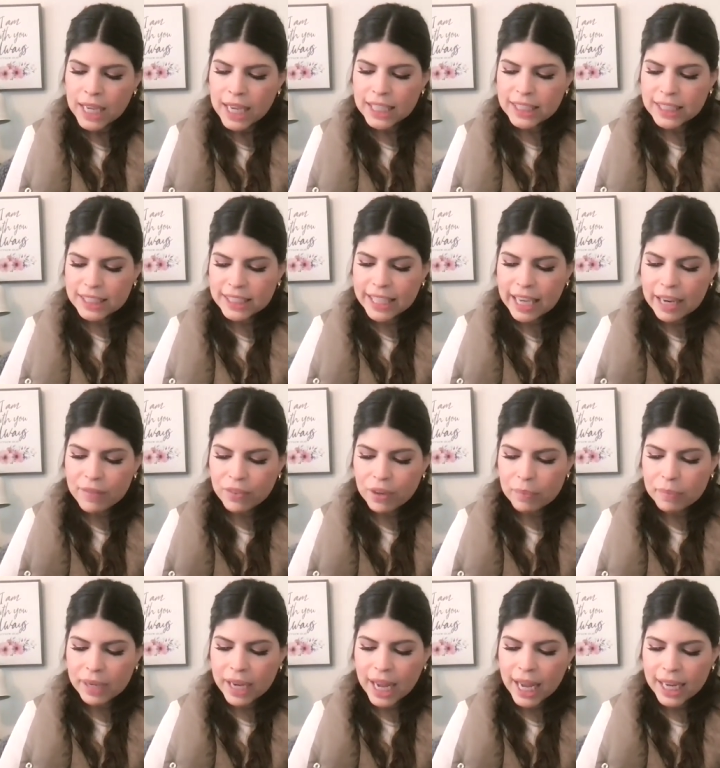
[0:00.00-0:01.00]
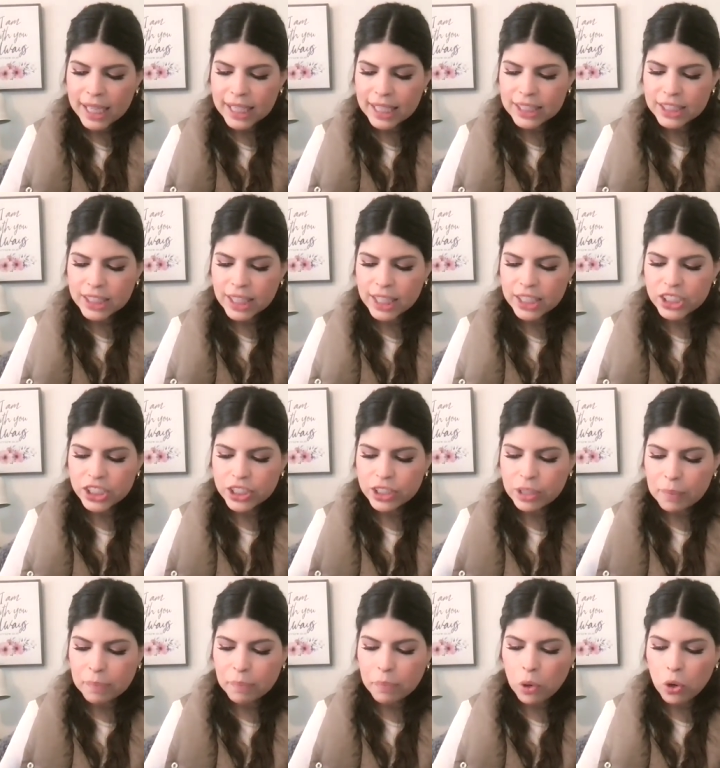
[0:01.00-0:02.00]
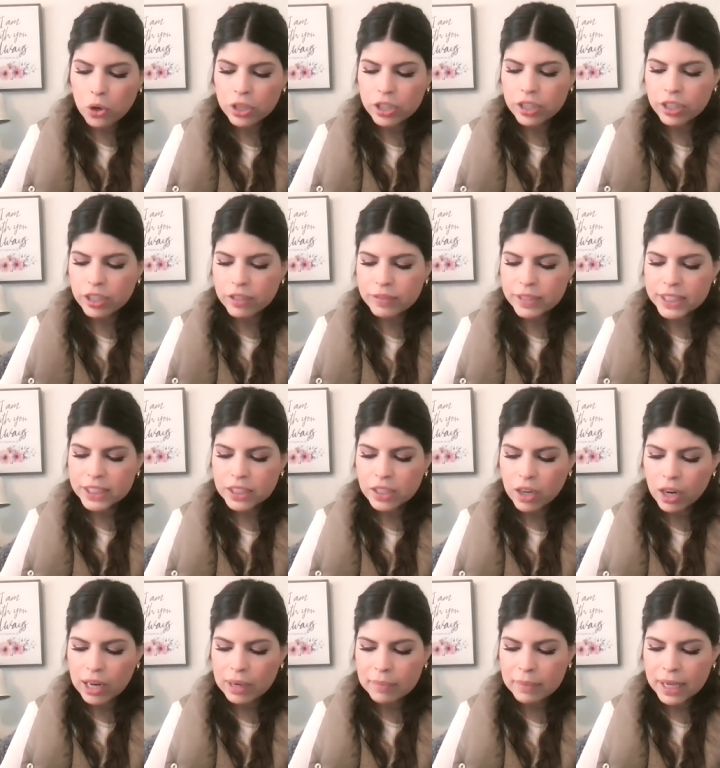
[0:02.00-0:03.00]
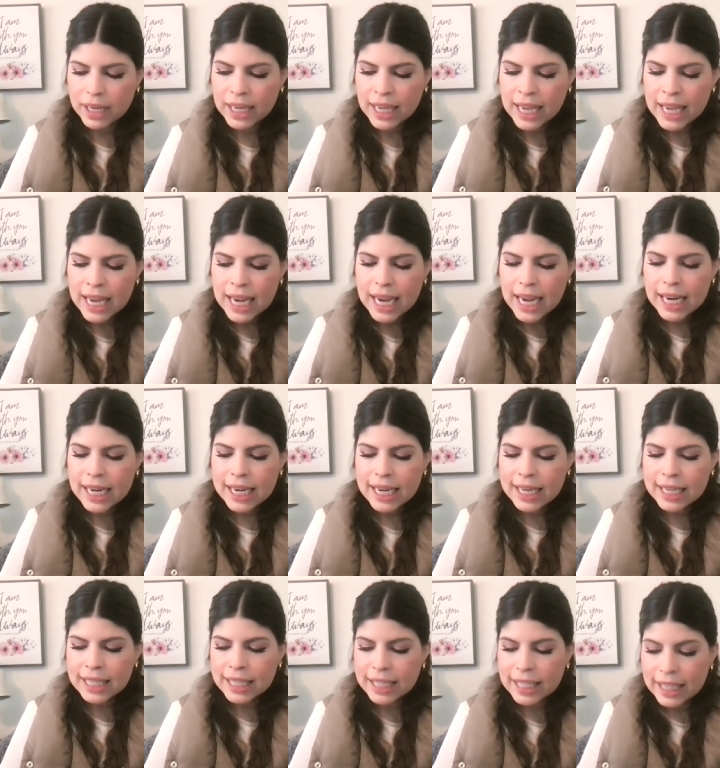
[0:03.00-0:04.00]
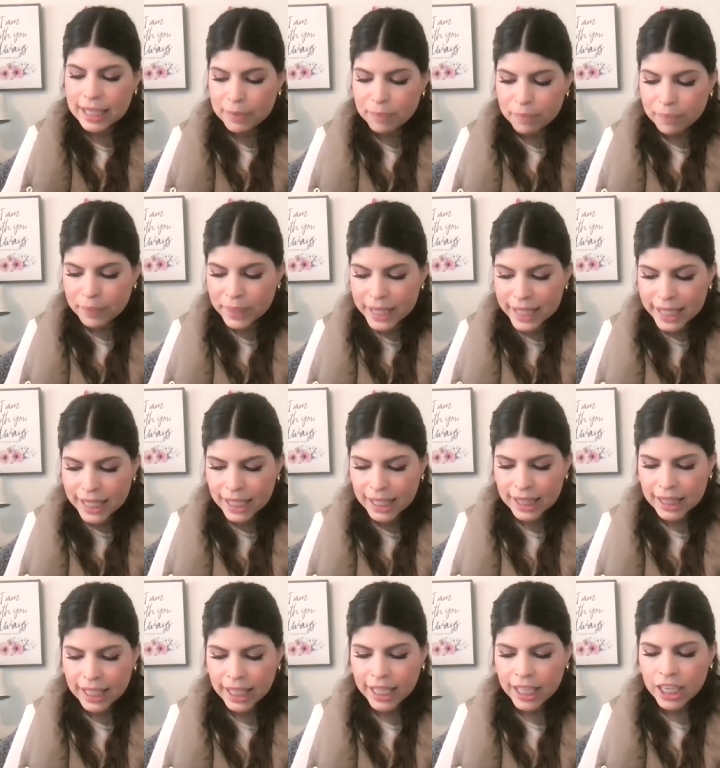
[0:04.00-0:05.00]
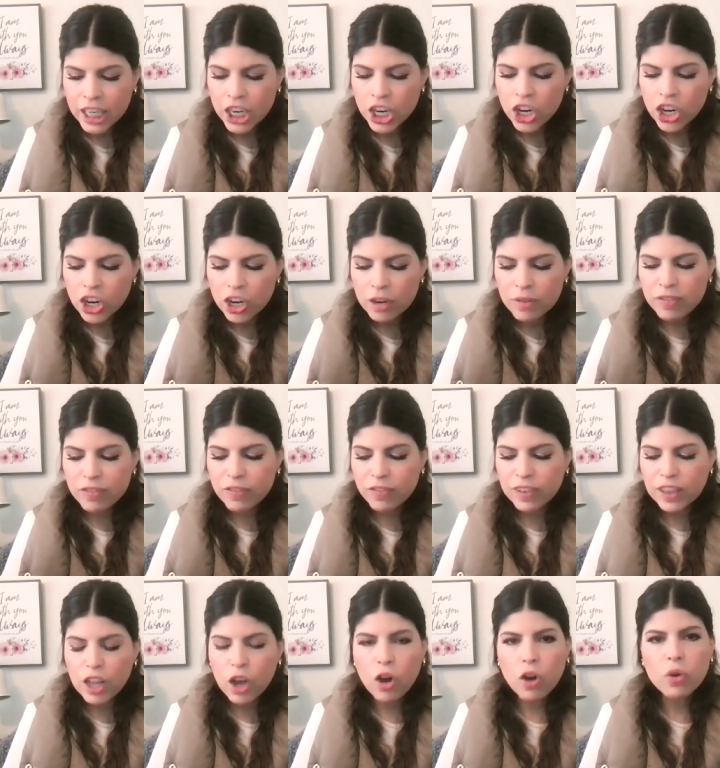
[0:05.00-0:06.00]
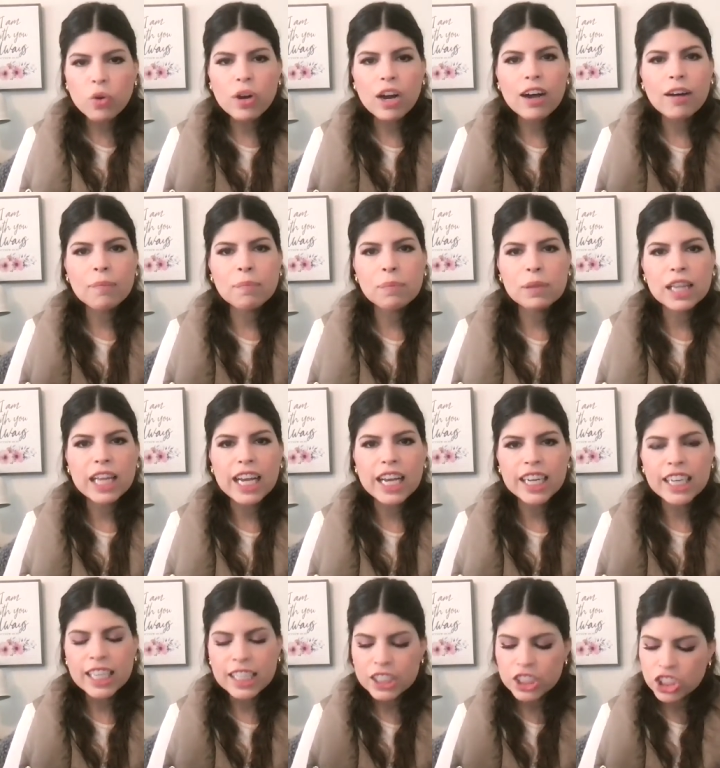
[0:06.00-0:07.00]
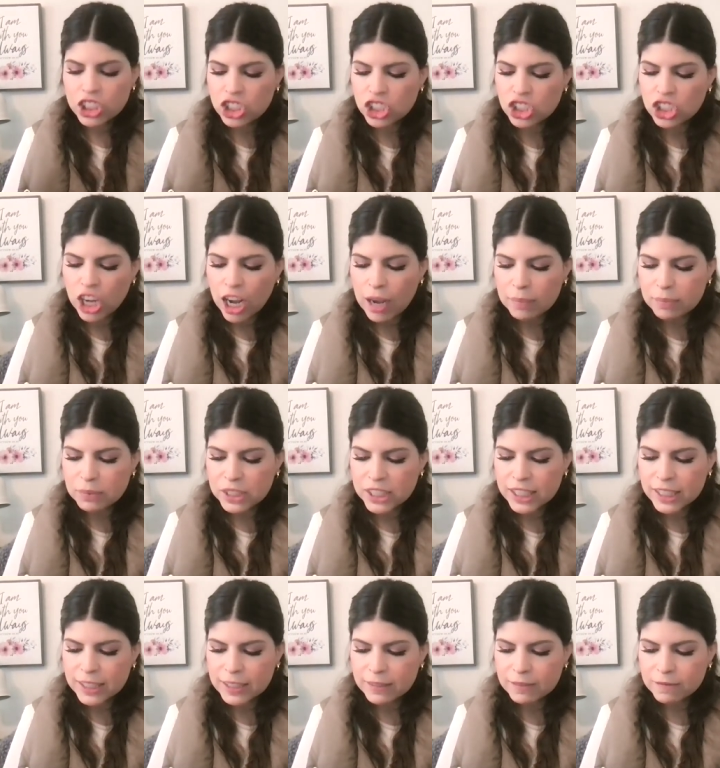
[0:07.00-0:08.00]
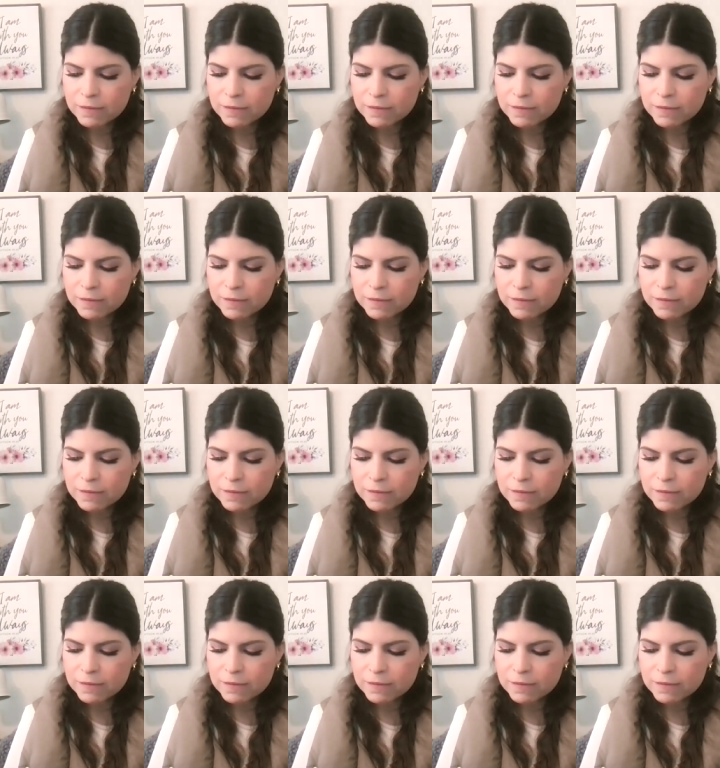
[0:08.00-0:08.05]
It says, "Came from behind and touched the border of his garment. And immediately her flow of blood stopped.